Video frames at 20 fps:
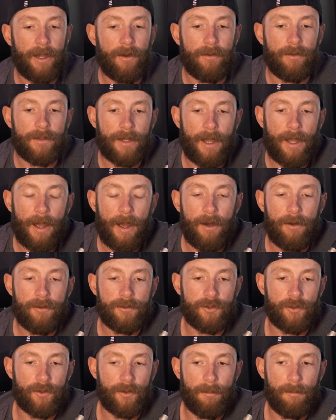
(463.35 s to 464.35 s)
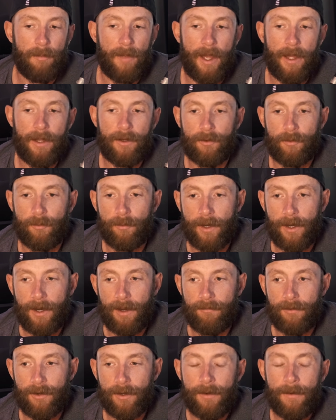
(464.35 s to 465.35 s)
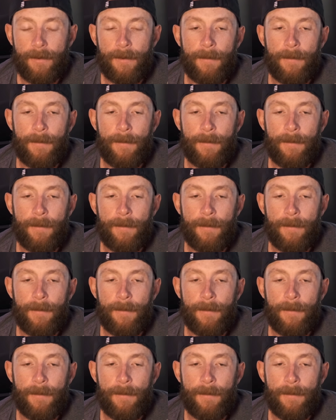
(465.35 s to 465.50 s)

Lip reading: on the couch or in bed or whatever.